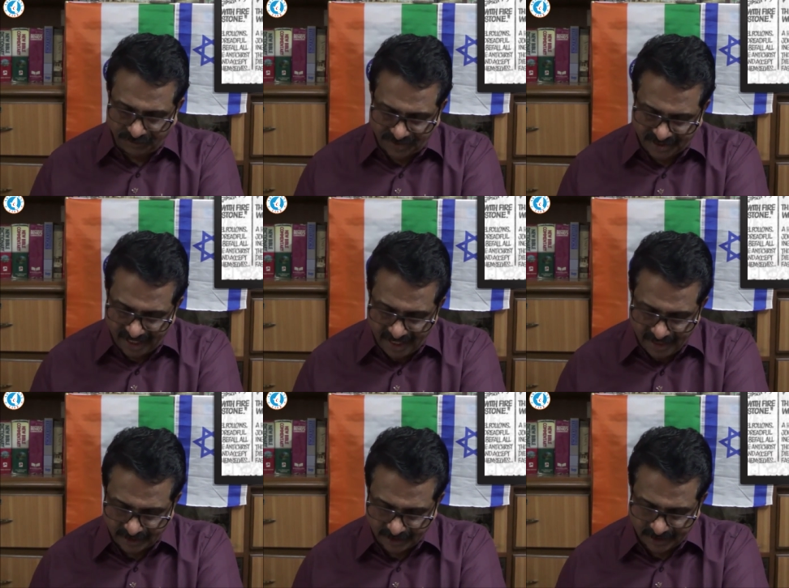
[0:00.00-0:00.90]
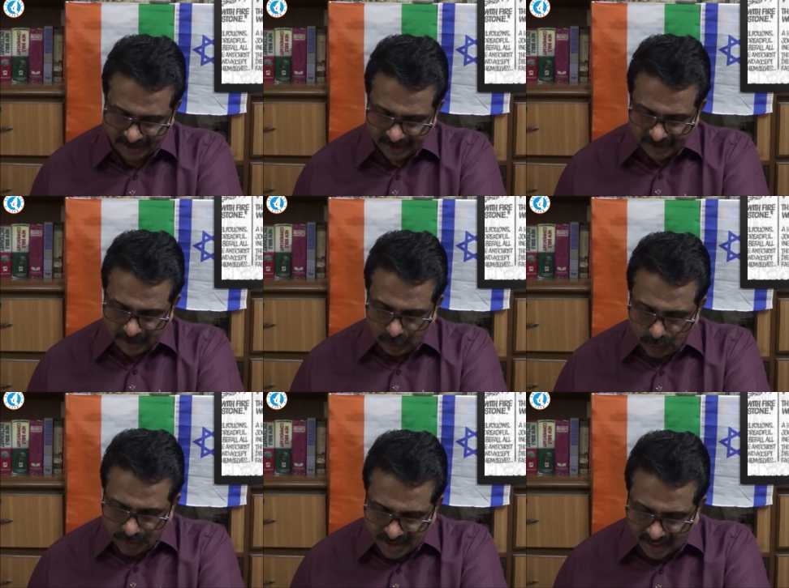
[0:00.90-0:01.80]
of saints
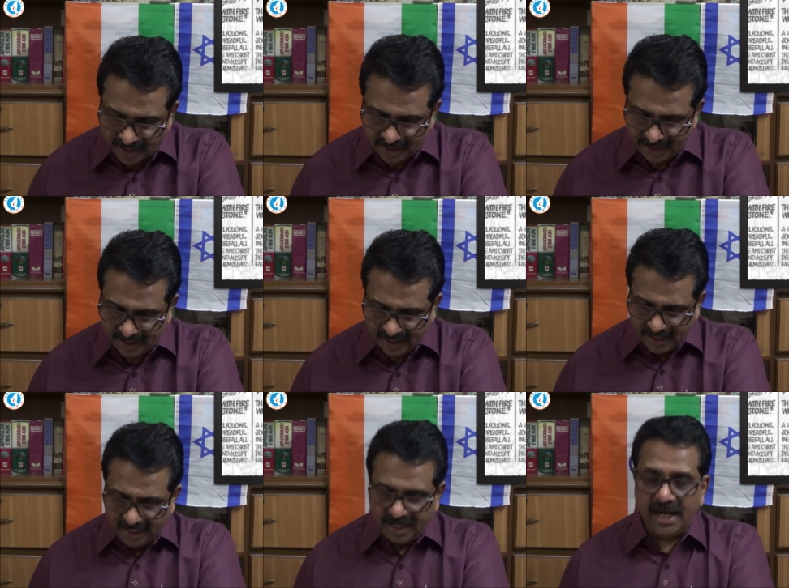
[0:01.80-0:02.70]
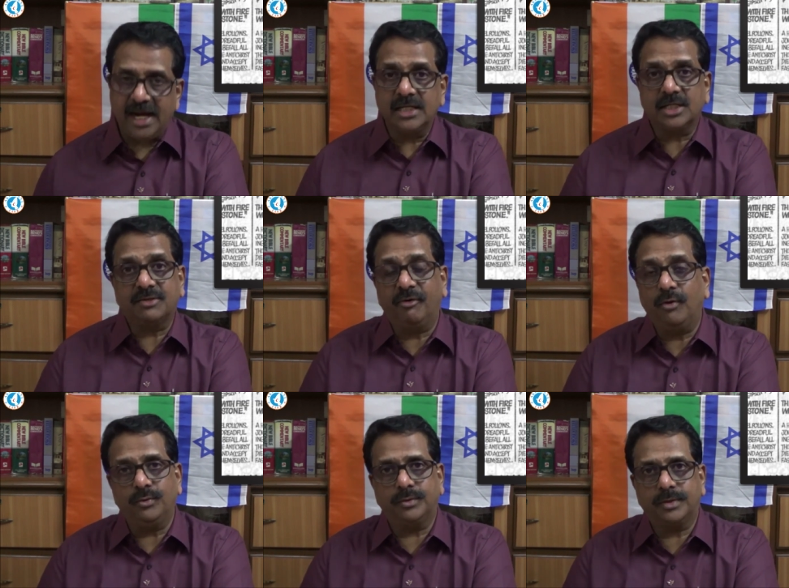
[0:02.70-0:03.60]
who die
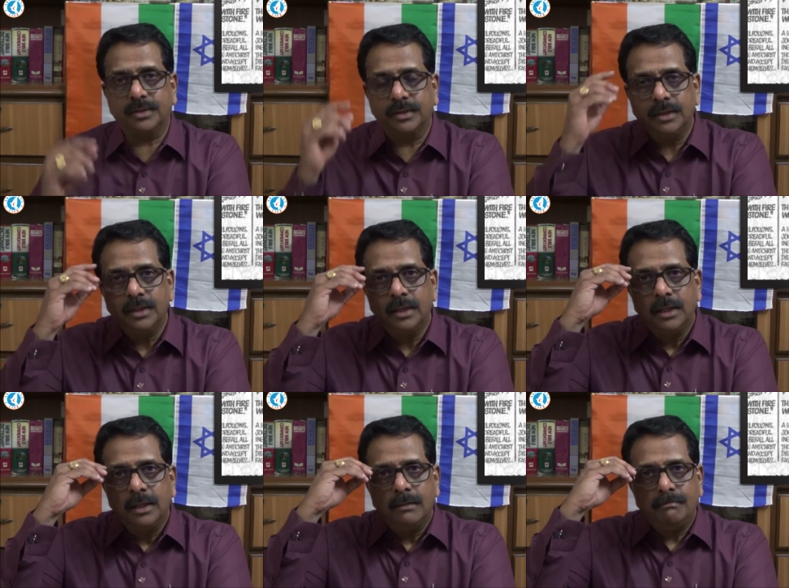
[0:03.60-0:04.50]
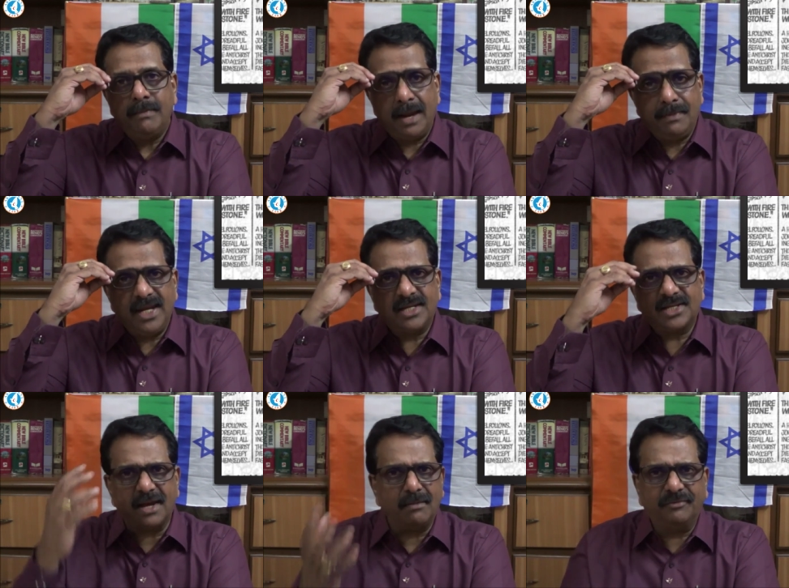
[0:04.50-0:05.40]
henceforth. Maybe
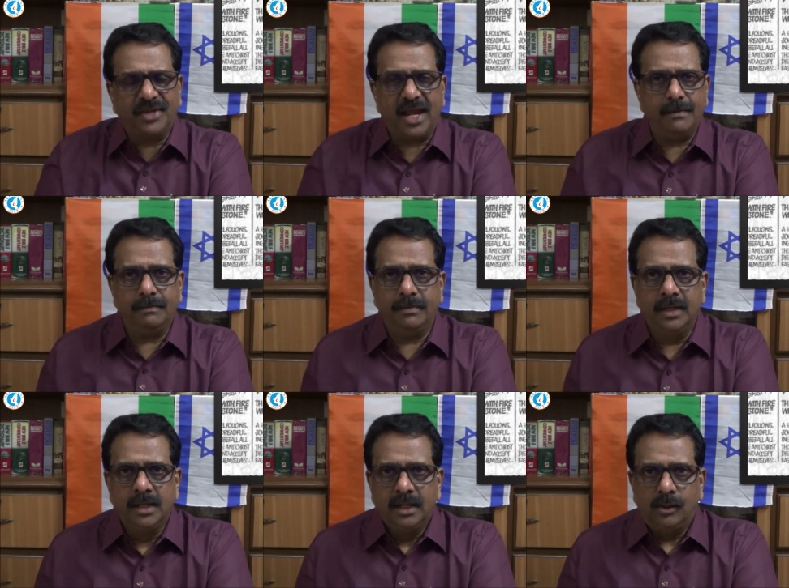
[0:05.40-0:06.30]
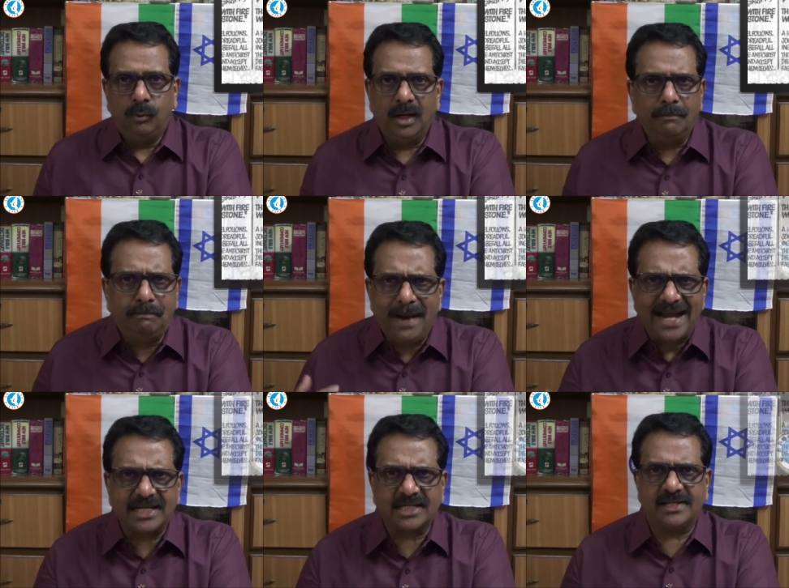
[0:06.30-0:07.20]
some of them were
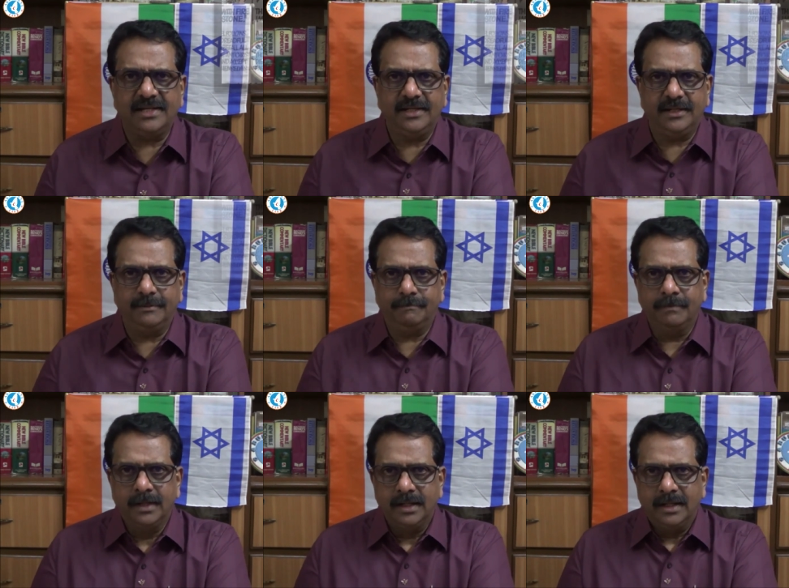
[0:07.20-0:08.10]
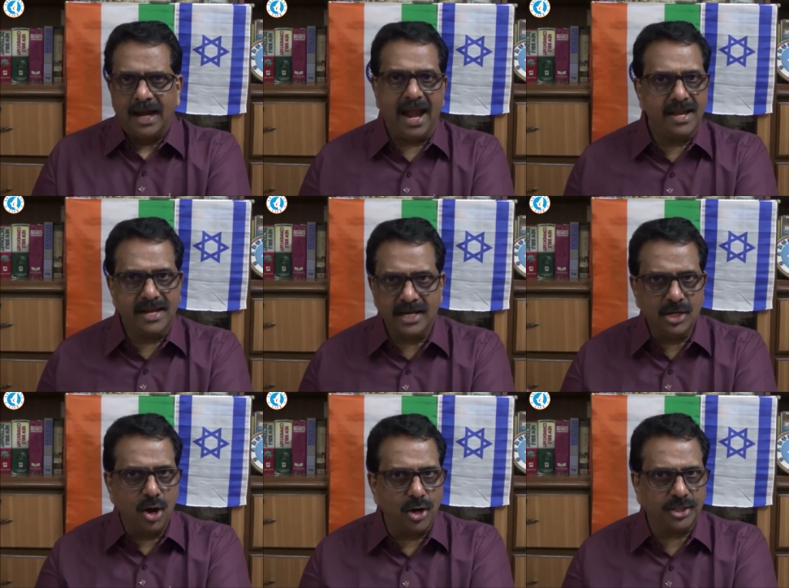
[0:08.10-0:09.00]
backslidden and
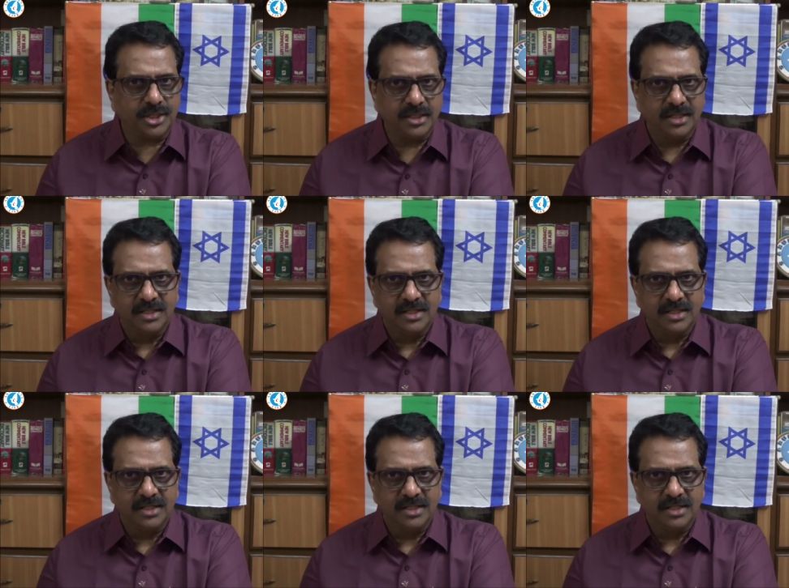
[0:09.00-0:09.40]
did not